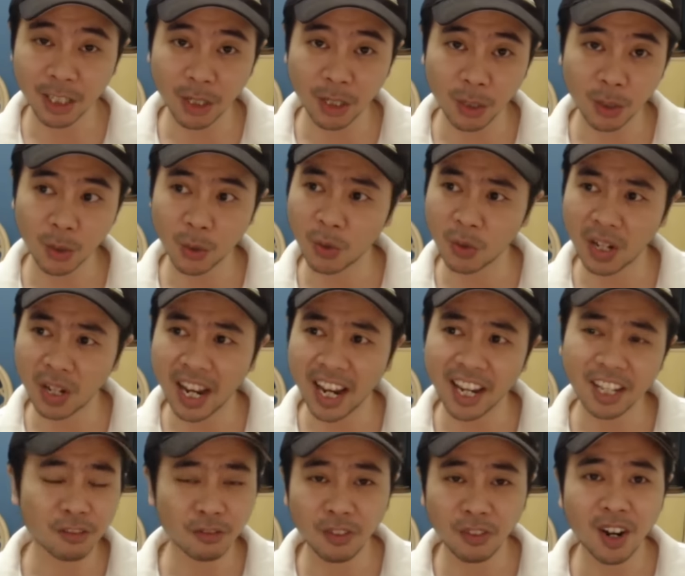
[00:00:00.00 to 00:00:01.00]
to
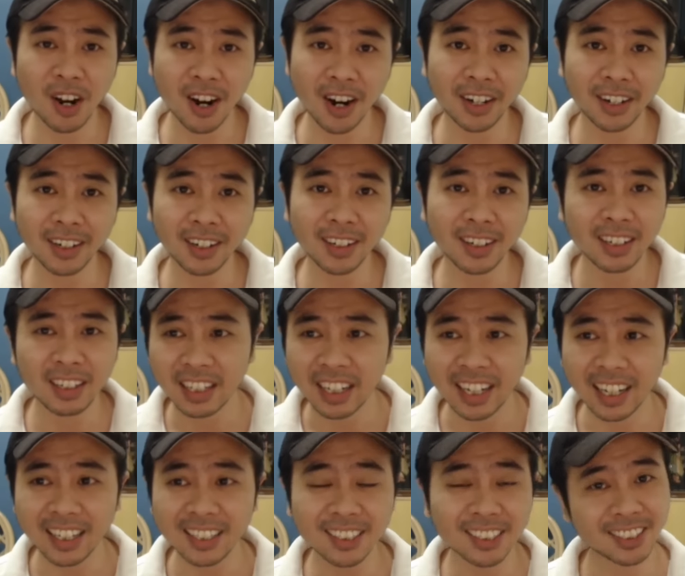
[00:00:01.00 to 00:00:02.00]
as far
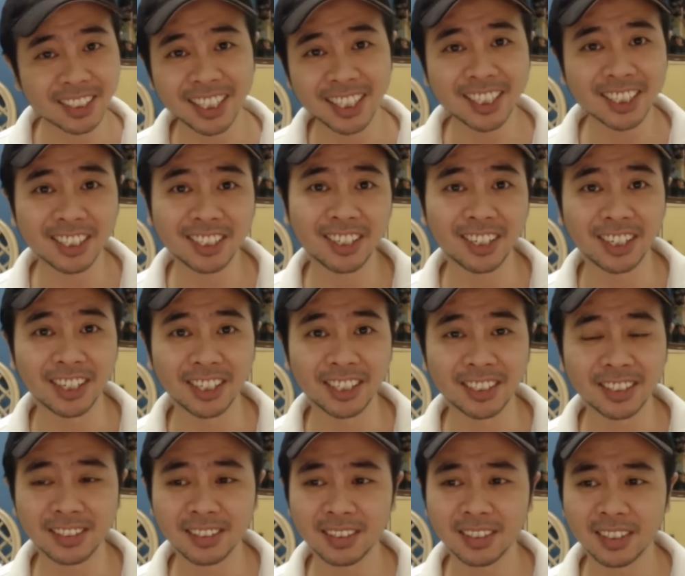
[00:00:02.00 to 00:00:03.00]
as 6
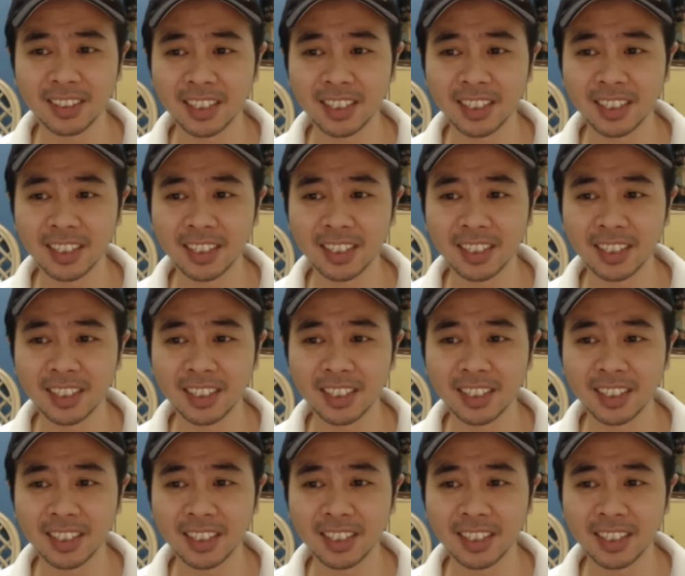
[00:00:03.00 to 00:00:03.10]
stars.